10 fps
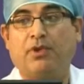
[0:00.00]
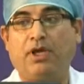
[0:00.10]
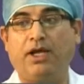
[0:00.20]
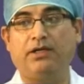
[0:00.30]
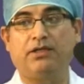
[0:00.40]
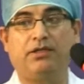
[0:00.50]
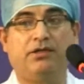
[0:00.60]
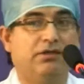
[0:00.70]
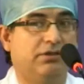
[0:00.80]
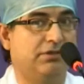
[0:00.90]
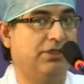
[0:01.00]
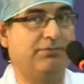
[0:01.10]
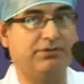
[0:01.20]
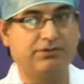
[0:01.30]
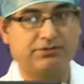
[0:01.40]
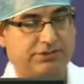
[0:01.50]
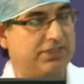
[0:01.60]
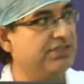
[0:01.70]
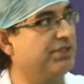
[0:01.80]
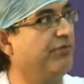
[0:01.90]
And the
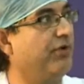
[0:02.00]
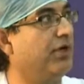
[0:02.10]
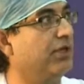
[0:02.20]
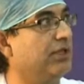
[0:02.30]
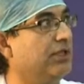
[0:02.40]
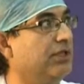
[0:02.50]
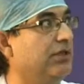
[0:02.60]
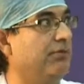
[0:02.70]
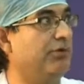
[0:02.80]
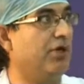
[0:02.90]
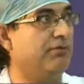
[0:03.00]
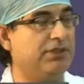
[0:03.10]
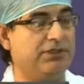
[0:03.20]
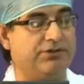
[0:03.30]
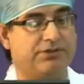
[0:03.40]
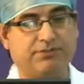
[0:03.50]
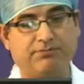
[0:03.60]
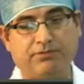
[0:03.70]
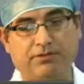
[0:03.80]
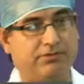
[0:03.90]
surgery for the abdominal
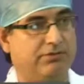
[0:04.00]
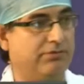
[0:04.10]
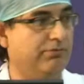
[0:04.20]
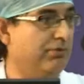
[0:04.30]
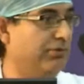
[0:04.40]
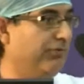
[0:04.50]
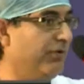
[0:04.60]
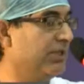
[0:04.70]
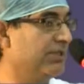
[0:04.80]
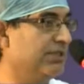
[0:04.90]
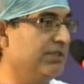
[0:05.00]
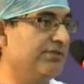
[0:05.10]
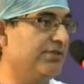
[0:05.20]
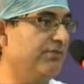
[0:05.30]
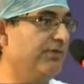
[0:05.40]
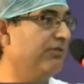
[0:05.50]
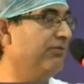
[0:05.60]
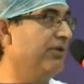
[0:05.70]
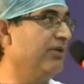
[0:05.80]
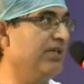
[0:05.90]
aneurysm for the surgeons remains
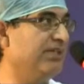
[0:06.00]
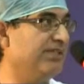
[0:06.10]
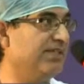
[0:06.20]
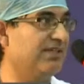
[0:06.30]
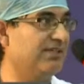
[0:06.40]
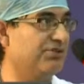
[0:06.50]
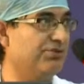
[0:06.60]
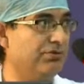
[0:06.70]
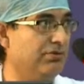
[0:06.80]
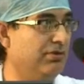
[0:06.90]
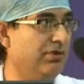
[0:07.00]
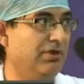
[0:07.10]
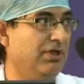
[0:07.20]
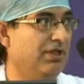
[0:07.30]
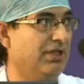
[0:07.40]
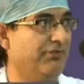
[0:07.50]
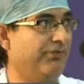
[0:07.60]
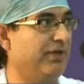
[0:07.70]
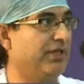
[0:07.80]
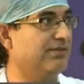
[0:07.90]
one of the easiest things to do.
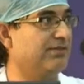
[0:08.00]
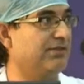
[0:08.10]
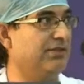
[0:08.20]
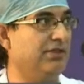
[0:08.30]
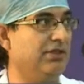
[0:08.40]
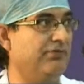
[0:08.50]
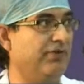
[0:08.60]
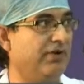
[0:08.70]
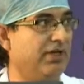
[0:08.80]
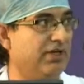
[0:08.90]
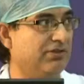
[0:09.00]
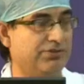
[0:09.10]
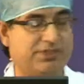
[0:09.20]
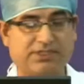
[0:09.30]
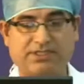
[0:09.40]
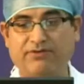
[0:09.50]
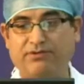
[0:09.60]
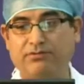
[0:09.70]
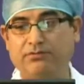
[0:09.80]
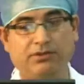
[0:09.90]
If it is infrarenal, you just
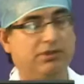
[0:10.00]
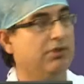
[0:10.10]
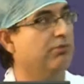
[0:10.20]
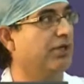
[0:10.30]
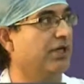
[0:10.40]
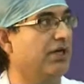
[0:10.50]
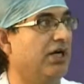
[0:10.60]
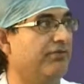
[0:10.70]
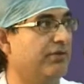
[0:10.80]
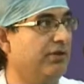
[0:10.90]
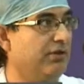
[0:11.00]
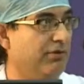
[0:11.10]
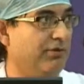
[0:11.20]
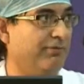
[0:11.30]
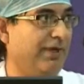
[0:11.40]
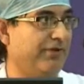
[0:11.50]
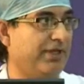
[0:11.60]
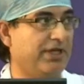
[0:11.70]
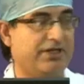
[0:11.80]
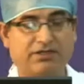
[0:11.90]
have to put a graft, a
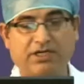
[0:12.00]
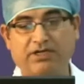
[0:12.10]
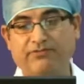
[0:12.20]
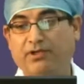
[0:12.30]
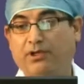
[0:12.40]
bifurcated graft,